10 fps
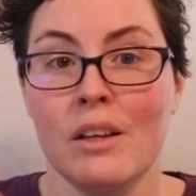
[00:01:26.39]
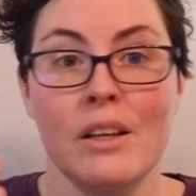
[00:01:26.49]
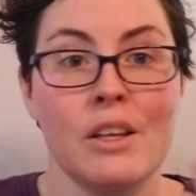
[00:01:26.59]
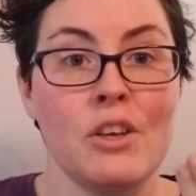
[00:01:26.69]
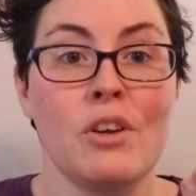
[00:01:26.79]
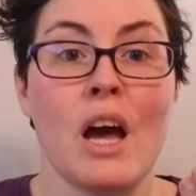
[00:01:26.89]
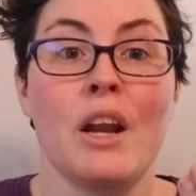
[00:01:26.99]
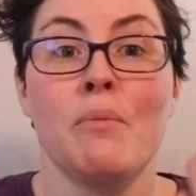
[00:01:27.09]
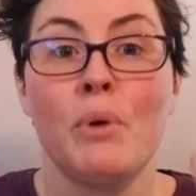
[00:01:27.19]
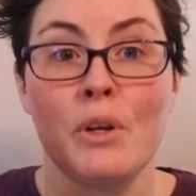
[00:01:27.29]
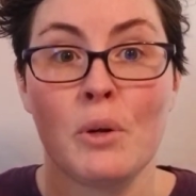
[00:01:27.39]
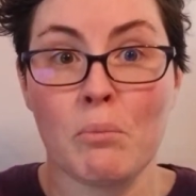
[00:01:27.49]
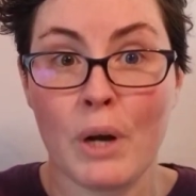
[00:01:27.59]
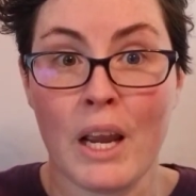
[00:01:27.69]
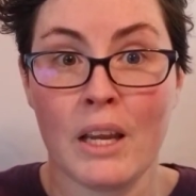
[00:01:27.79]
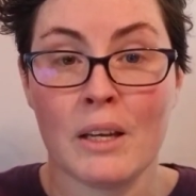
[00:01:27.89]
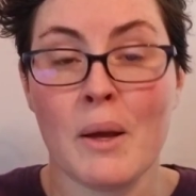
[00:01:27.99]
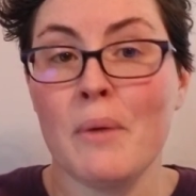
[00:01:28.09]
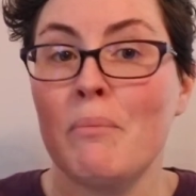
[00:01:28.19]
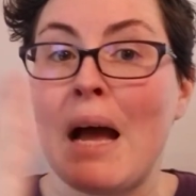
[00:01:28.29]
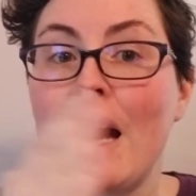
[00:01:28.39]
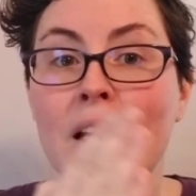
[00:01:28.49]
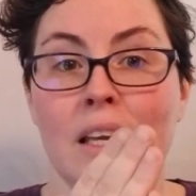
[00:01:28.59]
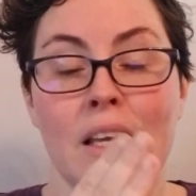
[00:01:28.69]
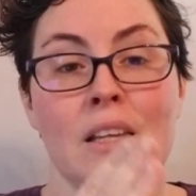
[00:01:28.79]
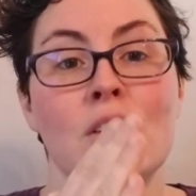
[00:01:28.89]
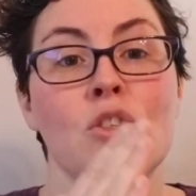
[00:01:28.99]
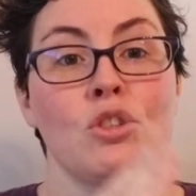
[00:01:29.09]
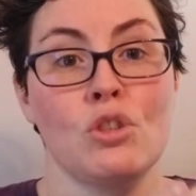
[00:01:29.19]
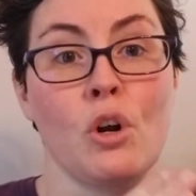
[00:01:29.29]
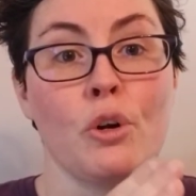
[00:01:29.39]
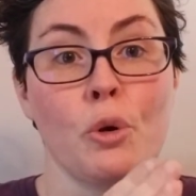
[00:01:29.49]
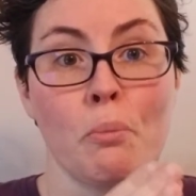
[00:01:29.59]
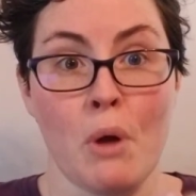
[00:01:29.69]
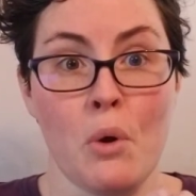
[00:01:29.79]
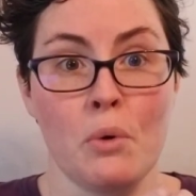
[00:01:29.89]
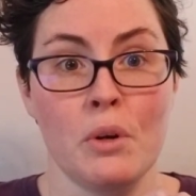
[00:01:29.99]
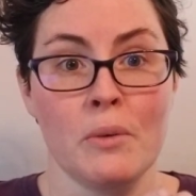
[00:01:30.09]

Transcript: You gotta put your brain back in starter mode.